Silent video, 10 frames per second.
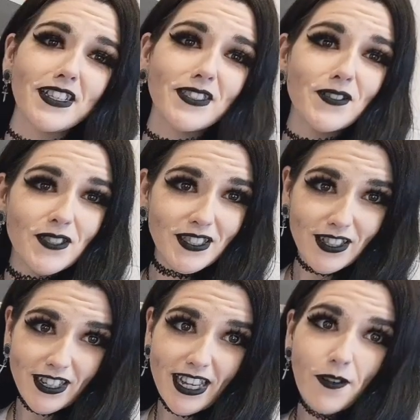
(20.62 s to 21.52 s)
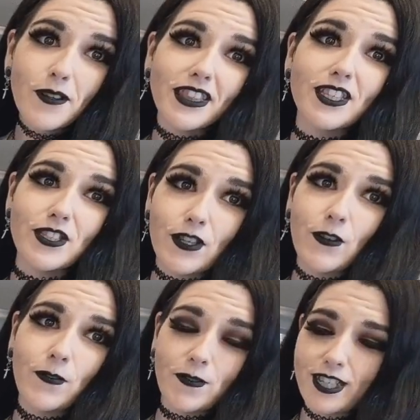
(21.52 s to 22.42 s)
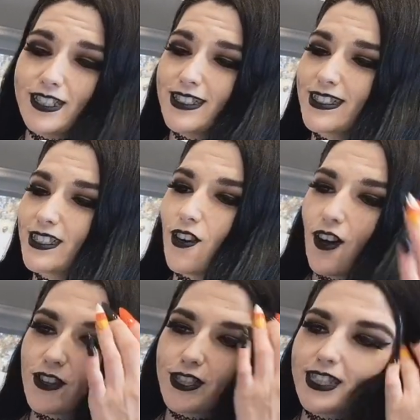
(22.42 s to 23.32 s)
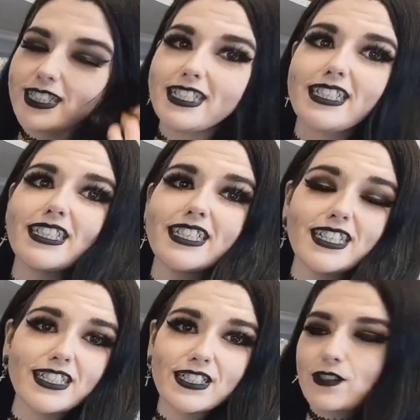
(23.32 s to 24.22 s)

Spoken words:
So starting out with the dough first, all you're going to need is